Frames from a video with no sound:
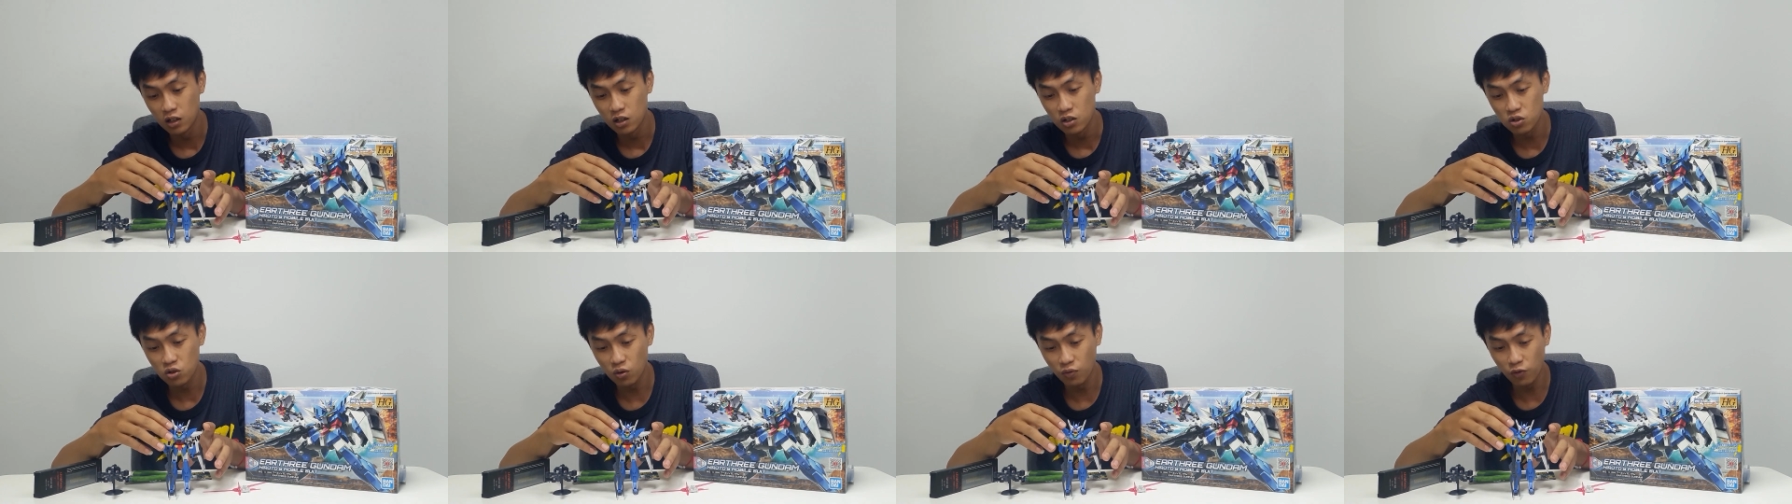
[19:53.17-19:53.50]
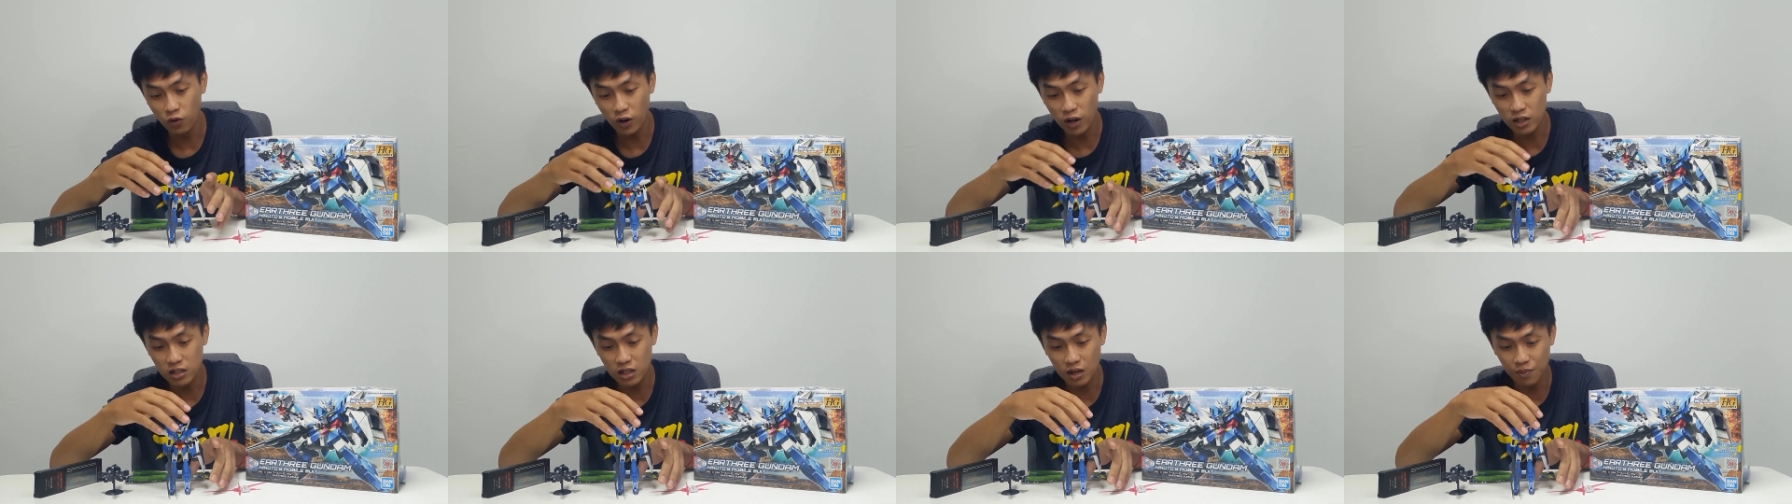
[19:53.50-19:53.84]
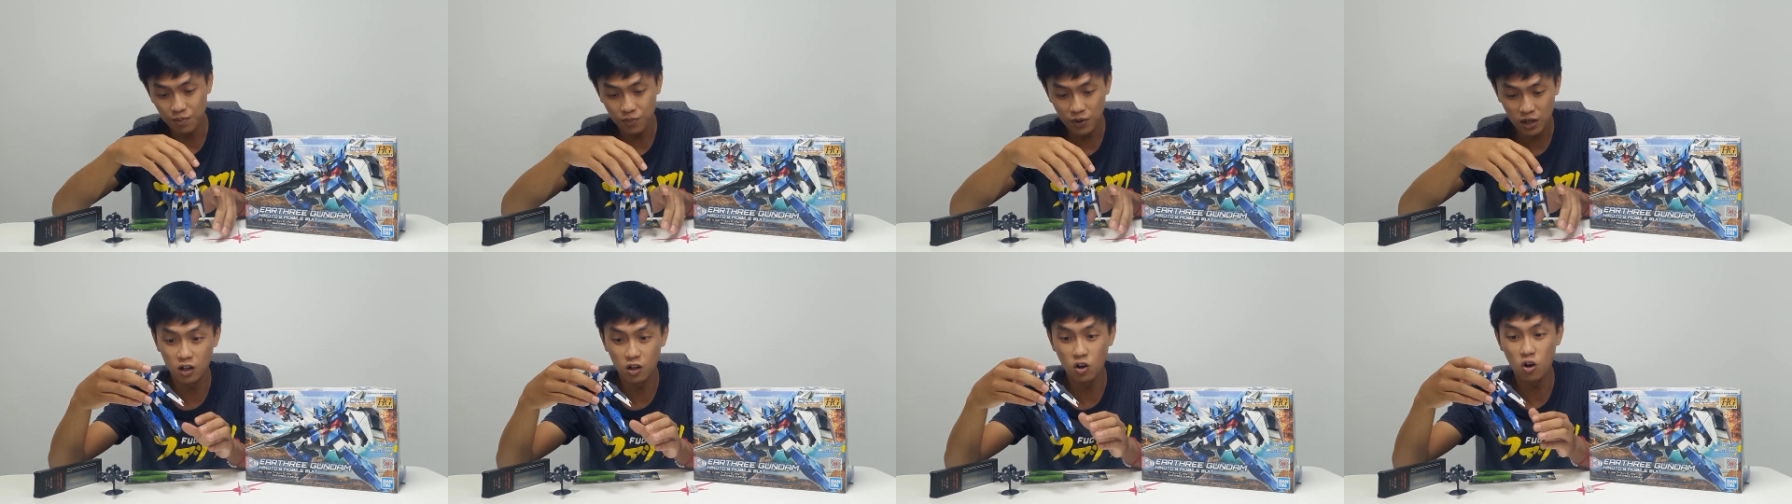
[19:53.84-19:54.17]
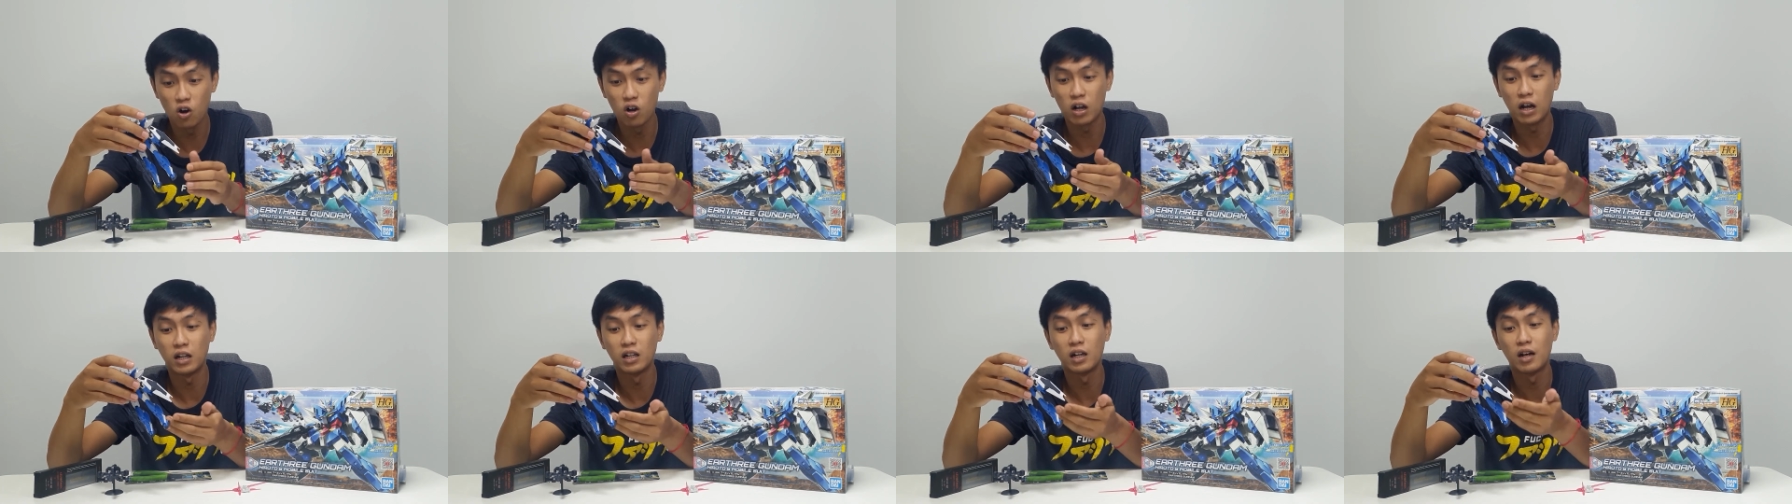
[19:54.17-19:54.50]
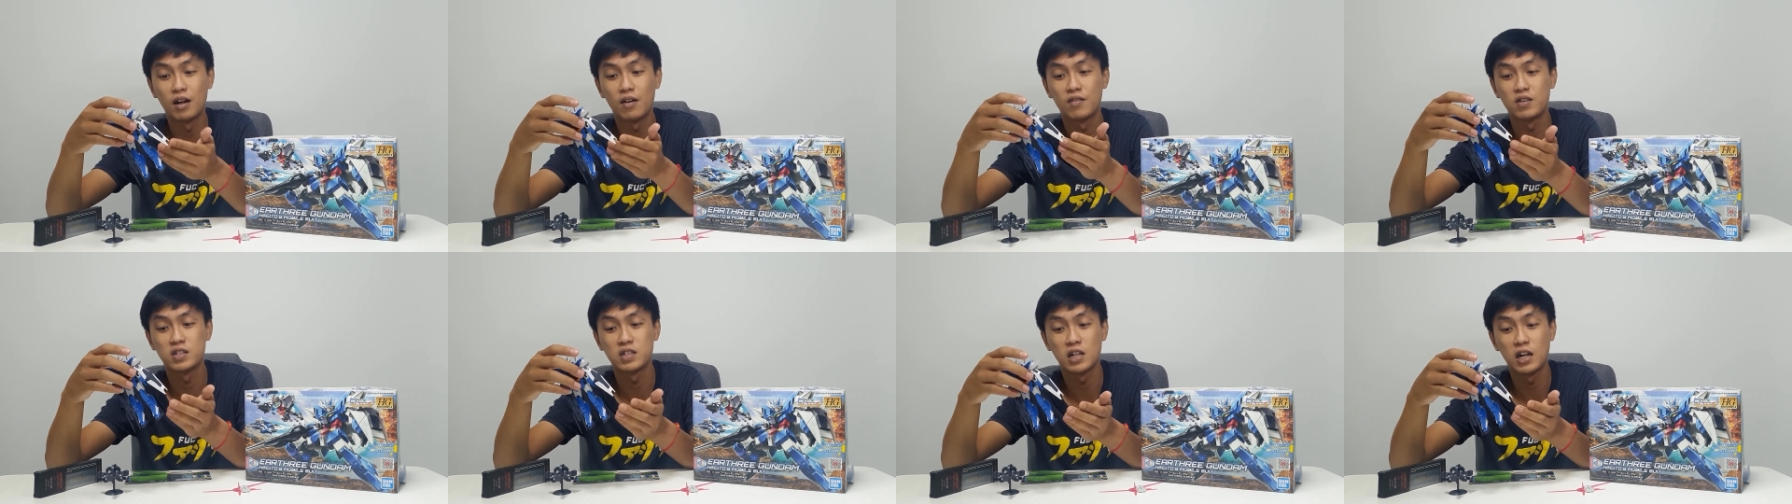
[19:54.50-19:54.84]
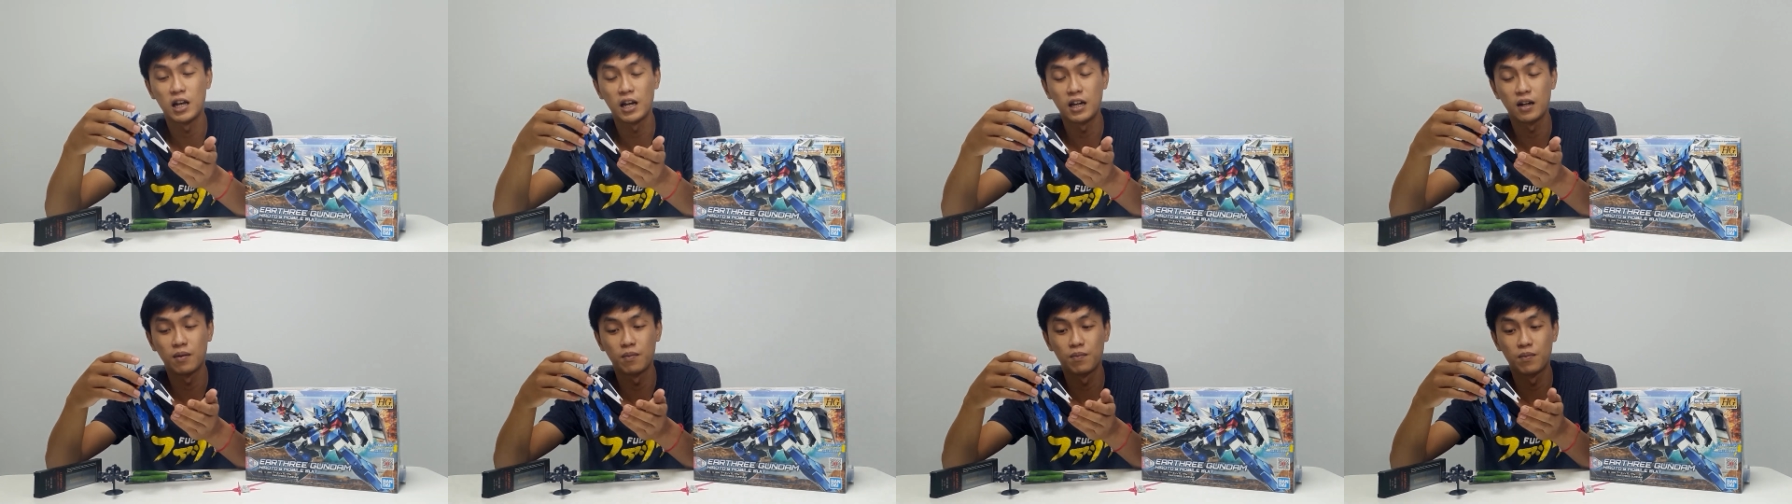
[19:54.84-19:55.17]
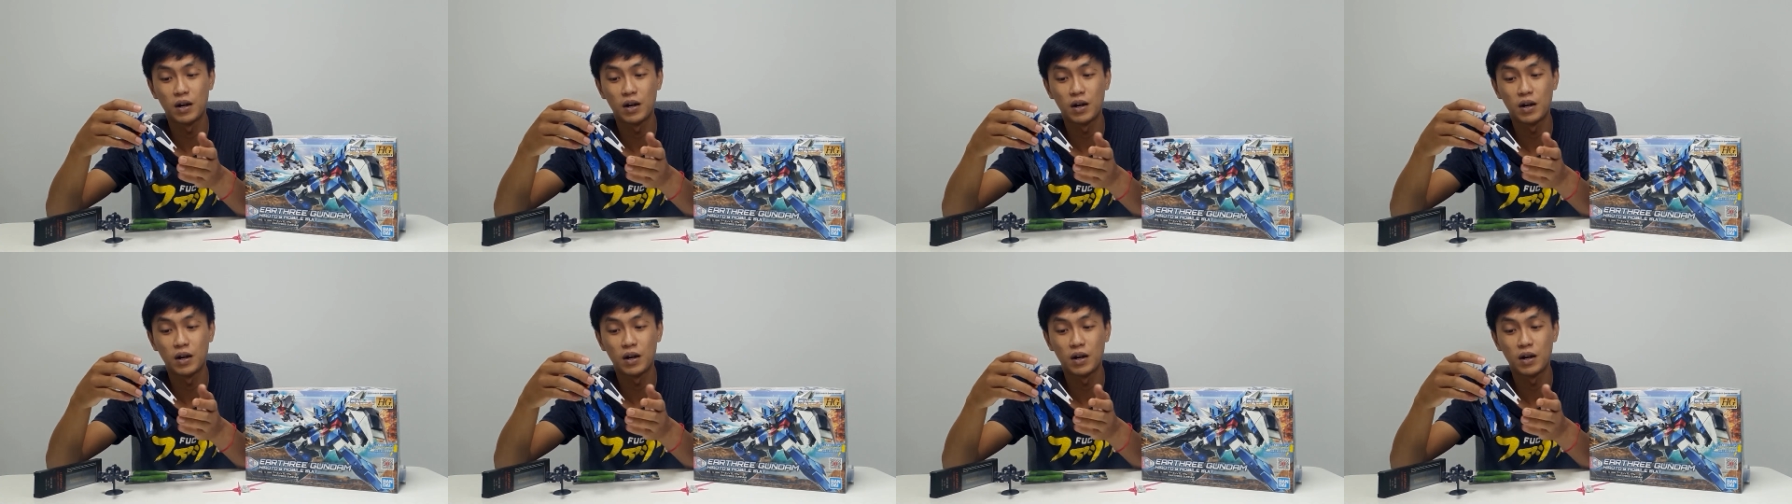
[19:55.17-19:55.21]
So for example, the core Gundam is leg,